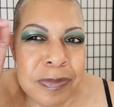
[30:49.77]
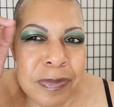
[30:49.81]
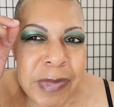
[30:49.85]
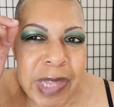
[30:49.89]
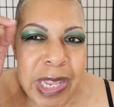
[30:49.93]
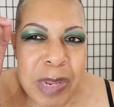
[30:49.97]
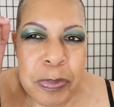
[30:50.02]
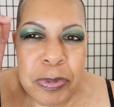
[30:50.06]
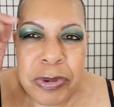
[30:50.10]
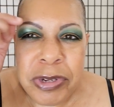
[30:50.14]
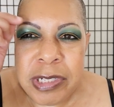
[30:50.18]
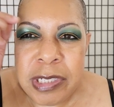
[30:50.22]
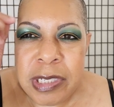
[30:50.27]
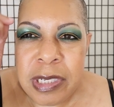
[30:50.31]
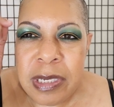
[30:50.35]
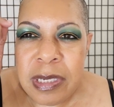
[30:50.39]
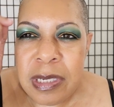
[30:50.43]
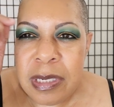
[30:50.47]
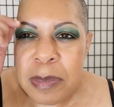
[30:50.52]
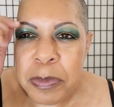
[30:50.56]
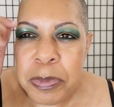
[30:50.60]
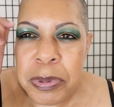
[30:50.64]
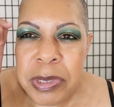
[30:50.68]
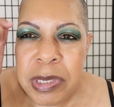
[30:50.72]
like
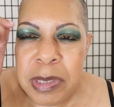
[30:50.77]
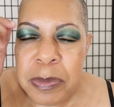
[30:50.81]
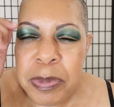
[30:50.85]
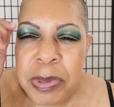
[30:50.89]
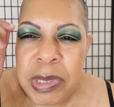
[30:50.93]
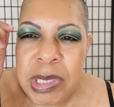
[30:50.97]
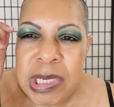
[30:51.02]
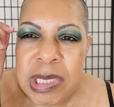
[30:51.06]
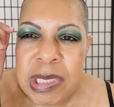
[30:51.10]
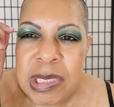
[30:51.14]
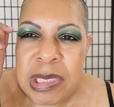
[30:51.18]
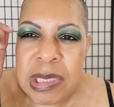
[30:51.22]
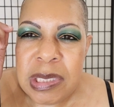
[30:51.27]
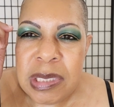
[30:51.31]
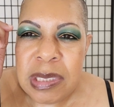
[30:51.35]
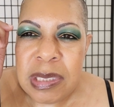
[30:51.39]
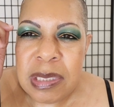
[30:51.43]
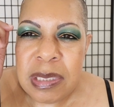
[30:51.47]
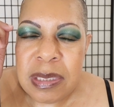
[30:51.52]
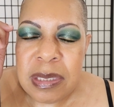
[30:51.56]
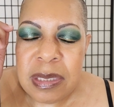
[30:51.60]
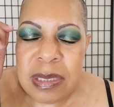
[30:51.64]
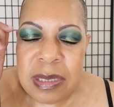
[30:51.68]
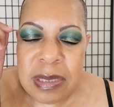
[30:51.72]
pretending to put it
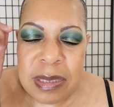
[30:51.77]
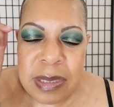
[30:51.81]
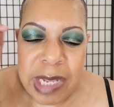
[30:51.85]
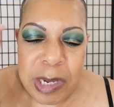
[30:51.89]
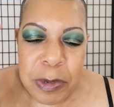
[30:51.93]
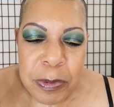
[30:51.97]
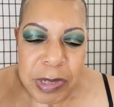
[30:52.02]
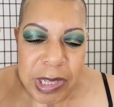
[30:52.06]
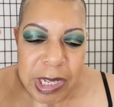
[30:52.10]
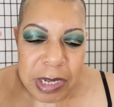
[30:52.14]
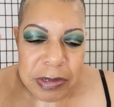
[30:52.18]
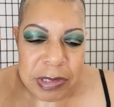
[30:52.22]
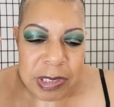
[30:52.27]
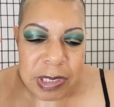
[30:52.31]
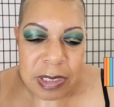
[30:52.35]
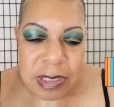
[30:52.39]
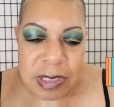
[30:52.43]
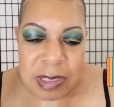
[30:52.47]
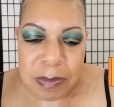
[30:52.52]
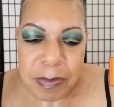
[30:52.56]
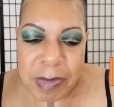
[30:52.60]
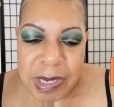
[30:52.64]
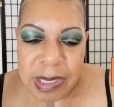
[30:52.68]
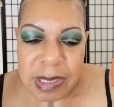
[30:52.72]
places like without
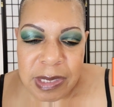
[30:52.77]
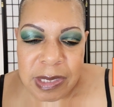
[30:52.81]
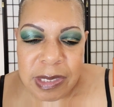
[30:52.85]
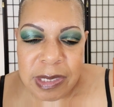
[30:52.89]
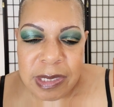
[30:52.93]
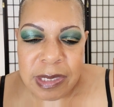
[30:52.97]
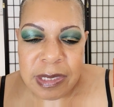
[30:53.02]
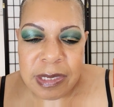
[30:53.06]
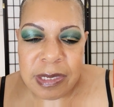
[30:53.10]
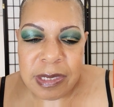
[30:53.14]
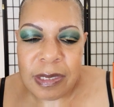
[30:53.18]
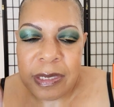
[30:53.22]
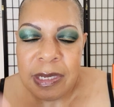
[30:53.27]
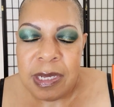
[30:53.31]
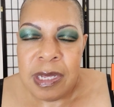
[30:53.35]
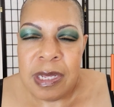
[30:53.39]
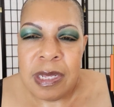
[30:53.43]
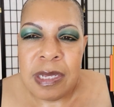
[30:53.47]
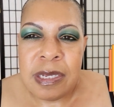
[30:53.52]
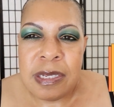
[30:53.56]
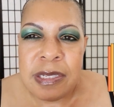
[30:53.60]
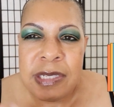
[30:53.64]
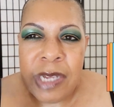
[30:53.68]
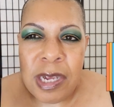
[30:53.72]
touching my lid
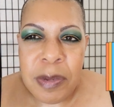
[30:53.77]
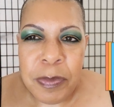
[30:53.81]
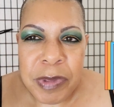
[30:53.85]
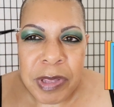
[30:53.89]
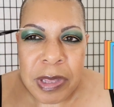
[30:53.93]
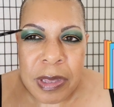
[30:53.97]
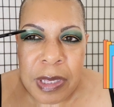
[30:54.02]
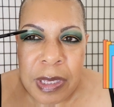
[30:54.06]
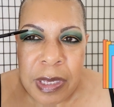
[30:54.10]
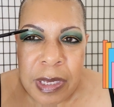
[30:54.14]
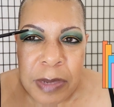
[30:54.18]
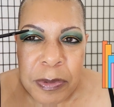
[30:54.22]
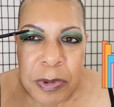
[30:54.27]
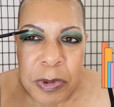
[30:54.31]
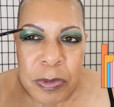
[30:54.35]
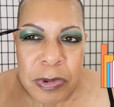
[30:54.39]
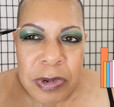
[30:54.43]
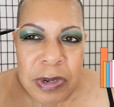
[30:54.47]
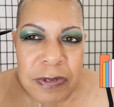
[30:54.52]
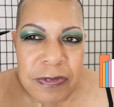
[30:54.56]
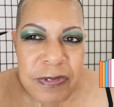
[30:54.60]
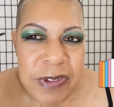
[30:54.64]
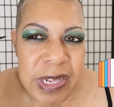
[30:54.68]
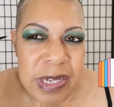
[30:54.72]
because I'll be thinking, well,
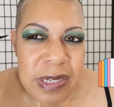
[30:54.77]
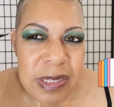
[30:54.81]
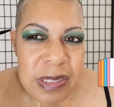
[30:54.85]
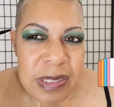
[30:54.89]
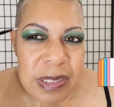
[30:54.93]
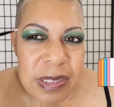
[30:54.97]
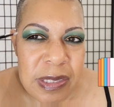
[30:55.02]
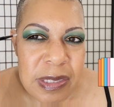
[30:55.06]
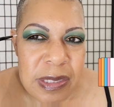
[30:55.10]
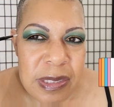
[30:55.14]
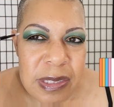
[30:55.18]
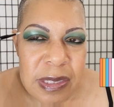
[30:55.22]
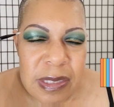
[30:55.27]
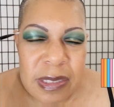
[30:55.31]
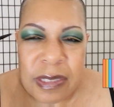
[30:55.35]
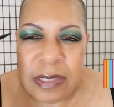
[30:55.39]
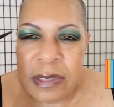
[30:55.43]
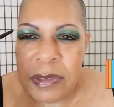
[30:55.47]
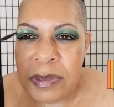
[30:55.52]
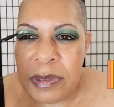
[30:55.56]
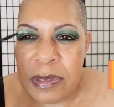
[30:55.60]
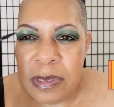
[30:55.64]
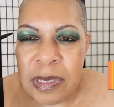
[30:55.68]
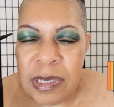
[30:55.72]
what if I did
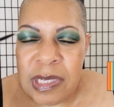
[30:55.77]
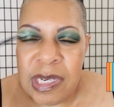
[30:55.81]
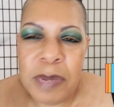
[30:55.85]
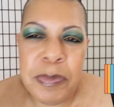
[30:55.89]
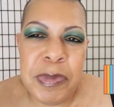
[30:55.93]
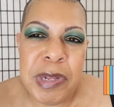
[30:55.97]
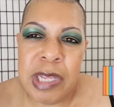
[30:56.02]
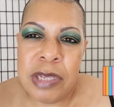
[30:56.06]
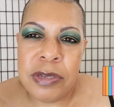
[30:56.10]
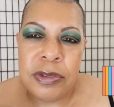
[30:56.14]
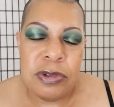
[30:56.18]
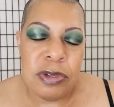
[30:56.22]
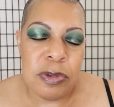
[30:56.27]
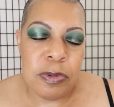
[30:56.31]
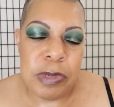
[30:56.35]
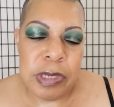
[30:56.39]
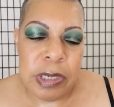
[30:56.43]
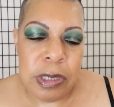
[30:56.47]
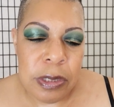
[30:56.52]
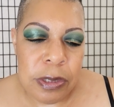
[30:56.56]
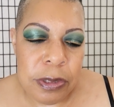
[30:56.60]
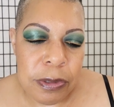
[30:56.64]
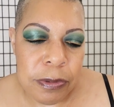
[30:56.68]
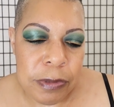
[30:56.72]
this? And then I'll be like, you know
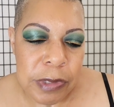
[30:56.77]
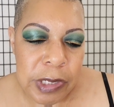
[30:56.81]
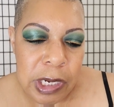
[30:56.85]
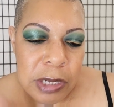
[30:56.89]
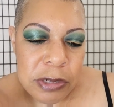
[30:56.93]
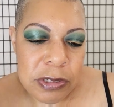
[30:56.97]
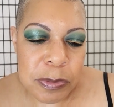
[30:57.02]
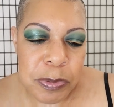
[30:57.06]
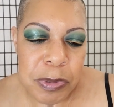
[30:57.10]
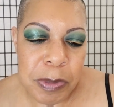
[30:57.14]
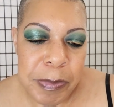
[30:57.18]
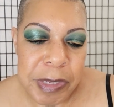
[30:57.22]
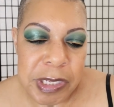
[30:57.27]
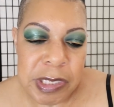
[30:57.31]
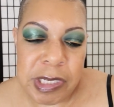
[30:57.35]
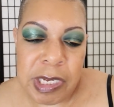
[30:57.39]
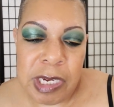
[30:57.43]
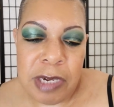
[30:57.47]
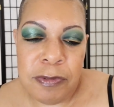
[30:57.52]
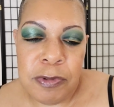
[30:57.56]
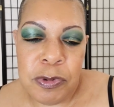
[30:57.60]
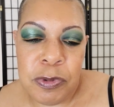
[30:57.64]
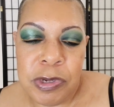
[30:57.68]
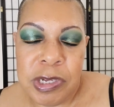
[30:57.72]
what? No. And then I'll just put
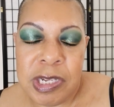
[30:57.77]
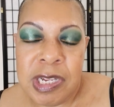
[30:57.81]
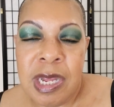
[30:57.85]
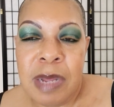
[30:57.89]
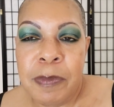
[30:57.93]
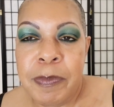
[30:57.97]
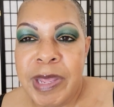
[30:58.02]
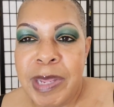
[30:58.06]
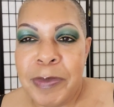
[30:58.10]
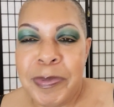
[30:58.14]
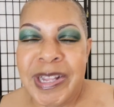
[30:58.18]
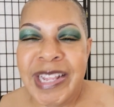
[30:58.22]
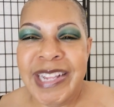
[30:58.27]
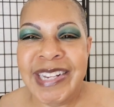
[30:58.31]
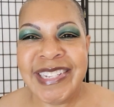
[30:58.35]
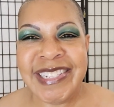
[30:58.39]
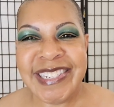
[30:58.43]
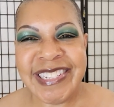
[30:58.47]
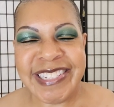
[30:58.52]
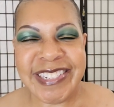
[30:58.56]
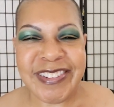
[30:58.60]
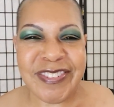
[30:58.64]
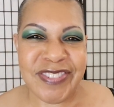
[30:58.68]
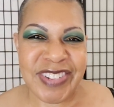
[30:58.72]
mascara on and come back. Be like,
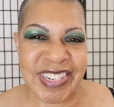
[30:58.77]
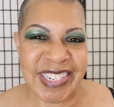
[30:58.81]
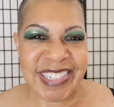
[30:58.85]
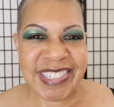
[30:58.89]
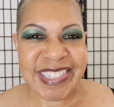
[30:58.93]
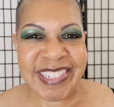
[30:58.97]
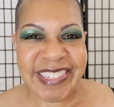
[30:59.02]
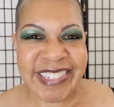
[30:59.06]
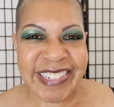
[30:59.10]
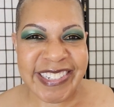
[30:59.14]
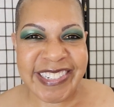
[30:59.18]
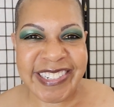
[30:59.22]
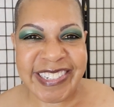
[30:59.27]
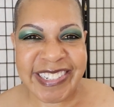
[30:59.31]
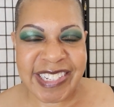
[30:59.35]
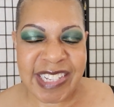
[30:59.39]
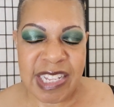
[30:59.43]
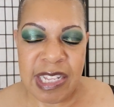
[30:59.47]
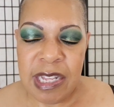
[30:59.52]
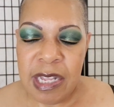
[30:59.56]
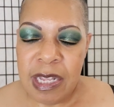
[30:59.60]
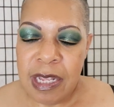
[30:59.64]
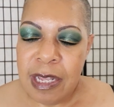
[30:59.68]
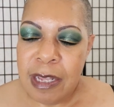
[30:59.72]
this is the finished look.
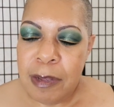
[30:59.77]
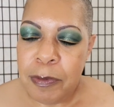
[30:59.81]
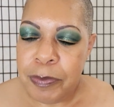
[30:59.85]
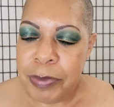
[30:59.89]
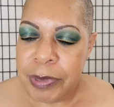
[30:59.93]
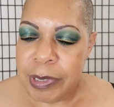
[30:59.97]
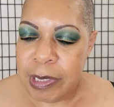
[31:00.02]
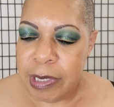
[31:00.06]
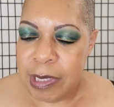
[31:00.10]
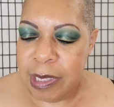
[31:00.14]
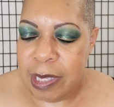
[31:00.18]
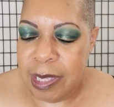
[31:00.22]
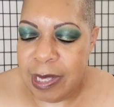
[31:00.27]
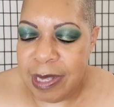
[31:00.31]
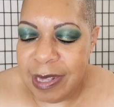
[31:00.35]
But